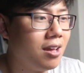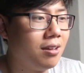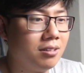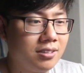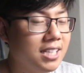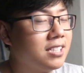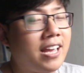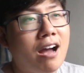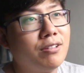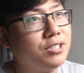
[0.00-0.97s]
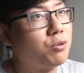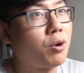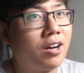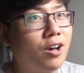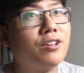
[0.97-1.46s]
This account needs to work
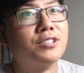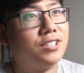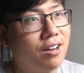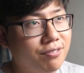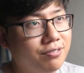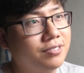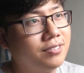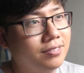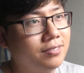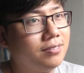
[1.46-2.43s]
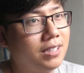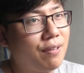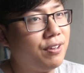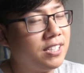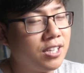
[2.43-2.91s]
on other stuff. If
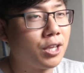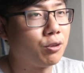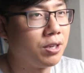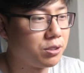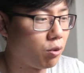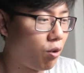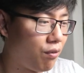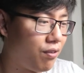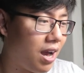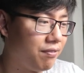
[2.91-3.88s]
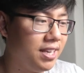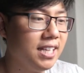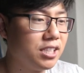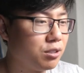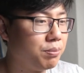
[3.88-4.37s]
he's not doing solo R5, he
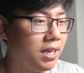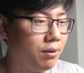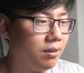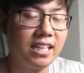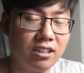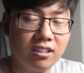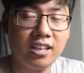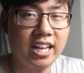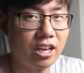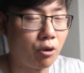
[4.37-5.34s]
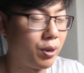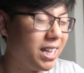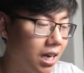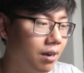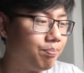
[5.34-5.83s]
needs to be hitting
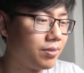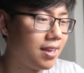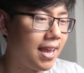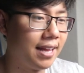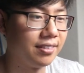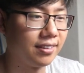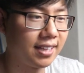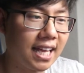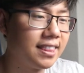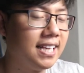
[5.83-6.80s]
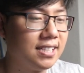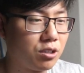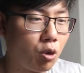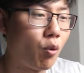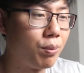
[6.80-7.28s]
arena and get these
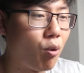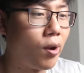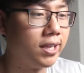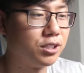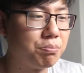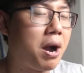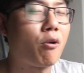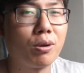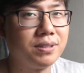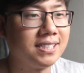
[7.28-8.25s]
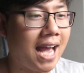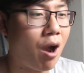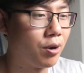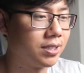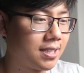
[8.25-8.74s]
glory points to power up these
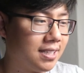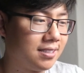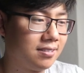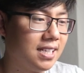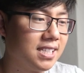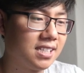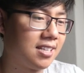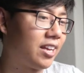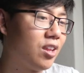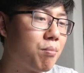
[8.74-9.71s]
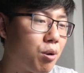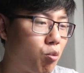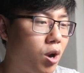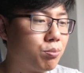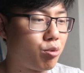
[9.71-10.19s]
towers, because this is like
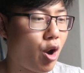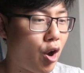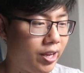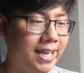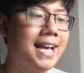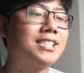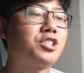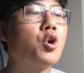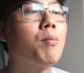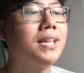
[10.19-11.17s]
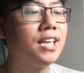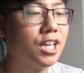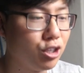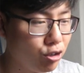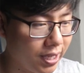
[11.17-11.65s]
#1 priority. He has so many good
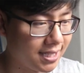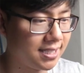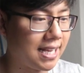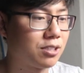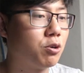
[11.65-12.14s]
units that's going to